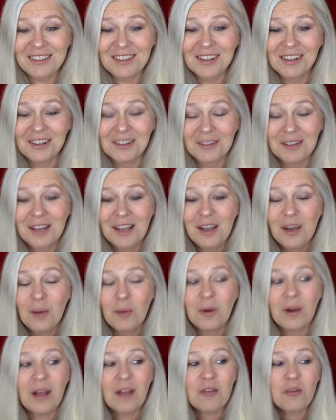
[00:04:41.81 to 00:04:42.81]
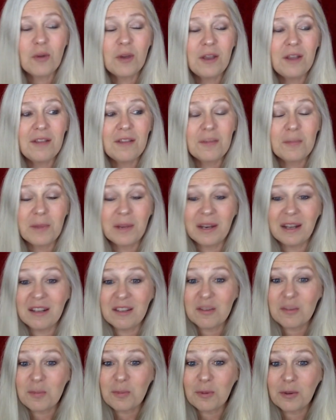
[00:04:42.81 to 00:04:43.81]
So we're not twins, but
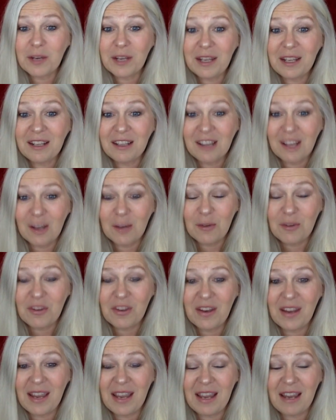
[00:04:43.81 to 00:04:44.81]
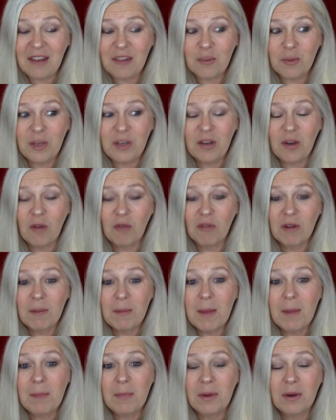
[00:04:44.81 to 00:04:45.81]
it's pretty close in age. We don't
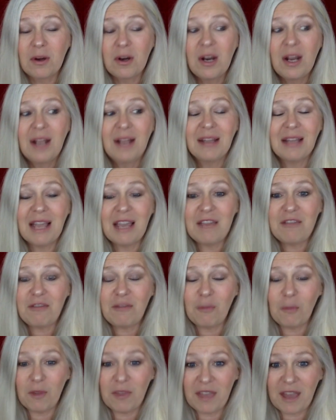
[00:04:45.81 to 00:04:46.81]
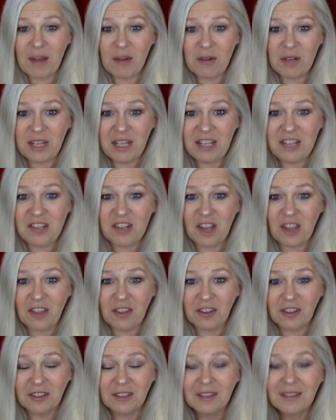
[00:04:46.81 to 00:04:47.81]
remember life without each
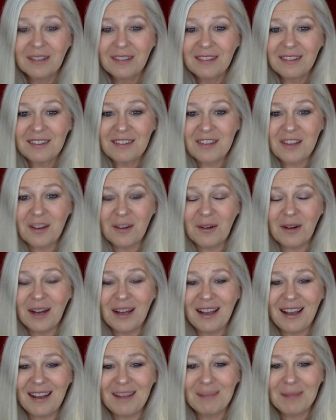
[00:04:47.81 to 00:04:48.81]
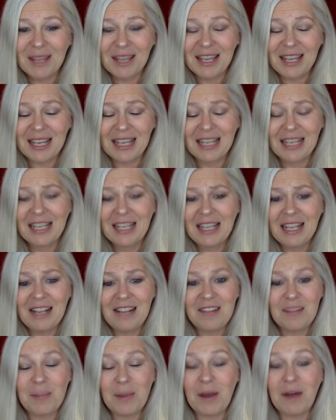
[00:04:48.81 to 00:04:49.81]
other. So I'm like,
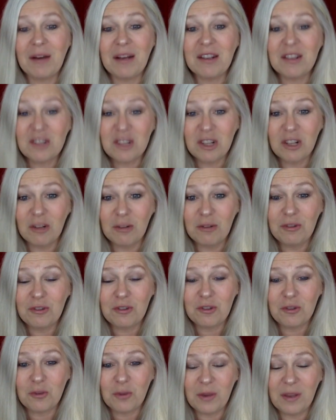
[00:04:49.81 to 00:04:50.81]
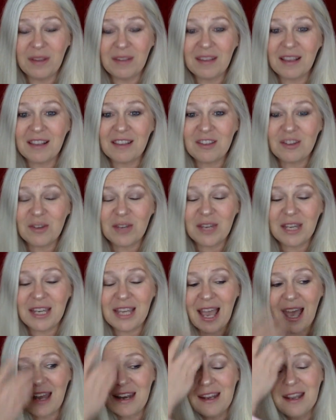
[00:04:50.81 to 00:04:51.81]
it's about as close to twins as you can
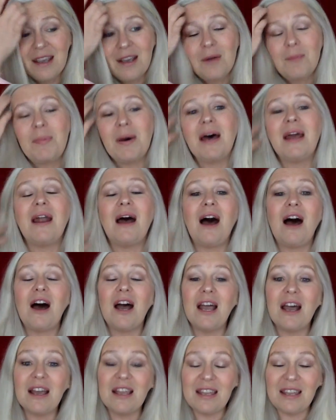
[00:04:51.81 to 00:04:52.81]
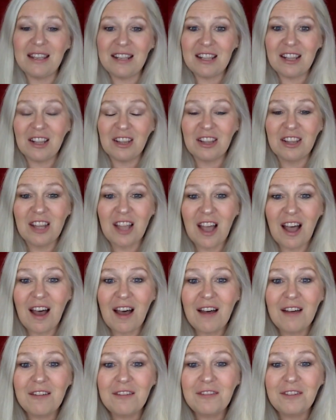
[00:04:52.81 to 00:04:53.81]
get. But I
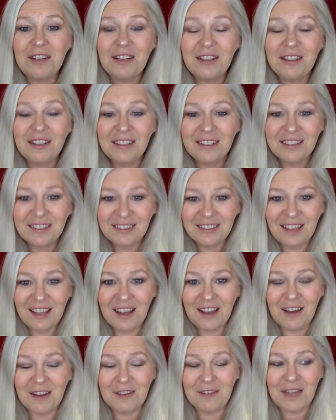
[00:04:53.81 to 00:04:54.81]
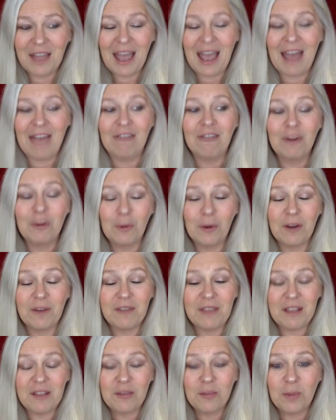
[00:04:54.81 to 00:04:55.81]
love, love every one of
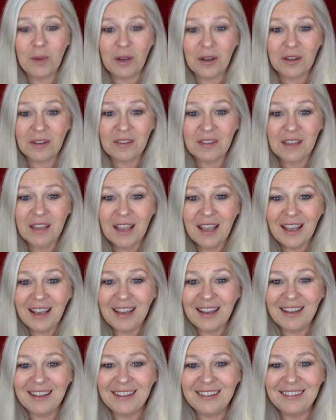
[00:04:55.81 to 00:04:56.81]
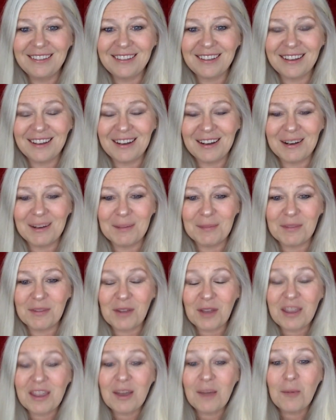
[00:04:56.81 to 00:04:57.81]
these books. And so
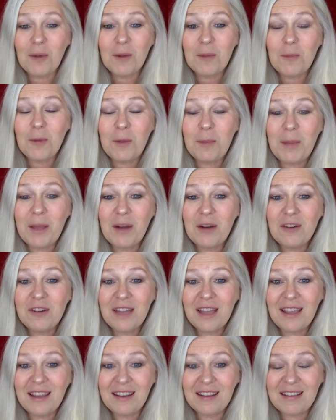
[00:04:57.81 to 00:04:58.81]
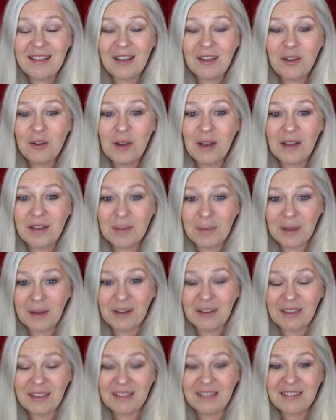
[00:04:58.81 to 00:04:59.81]
I thought, what better day to tell you guys about
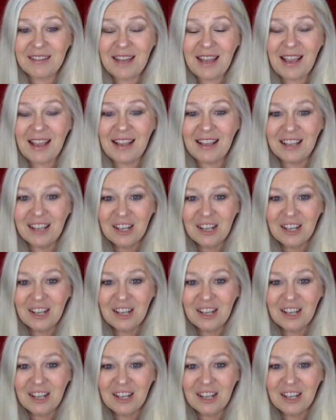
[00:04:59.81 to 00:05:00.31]
it than today?